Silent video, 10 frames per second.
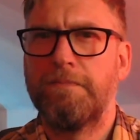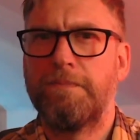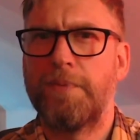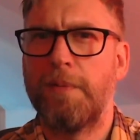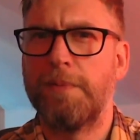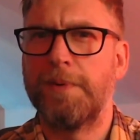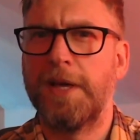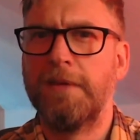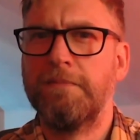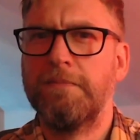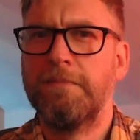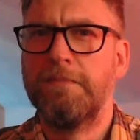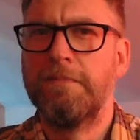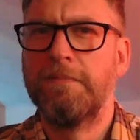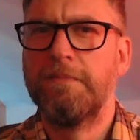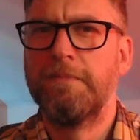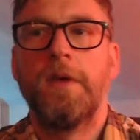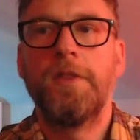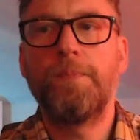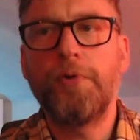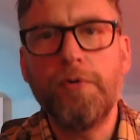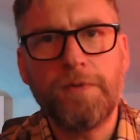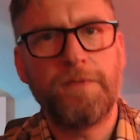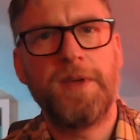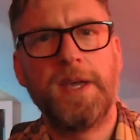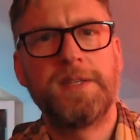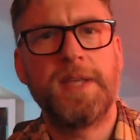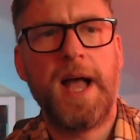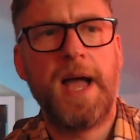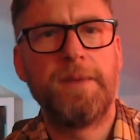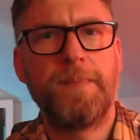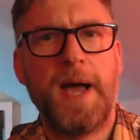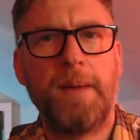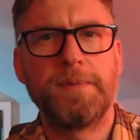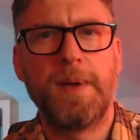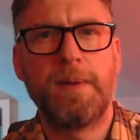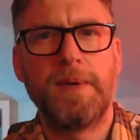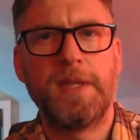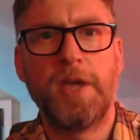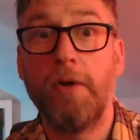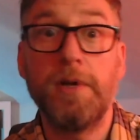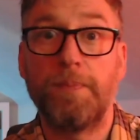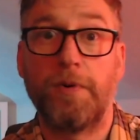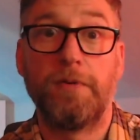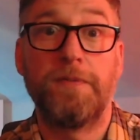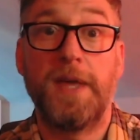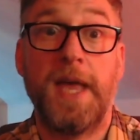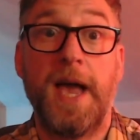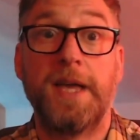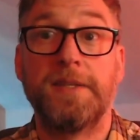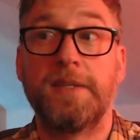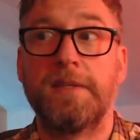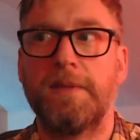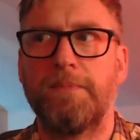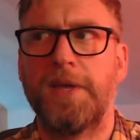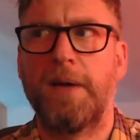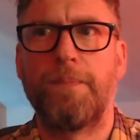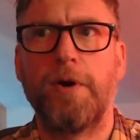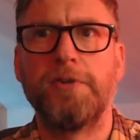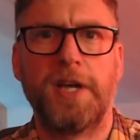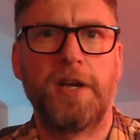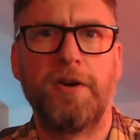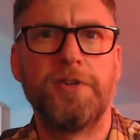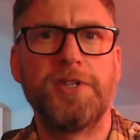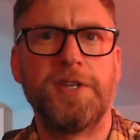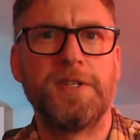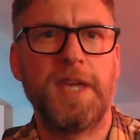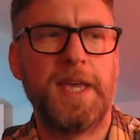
Probably. The proof of this, and perhaps maybe the only proof that he has something approaching a conscience,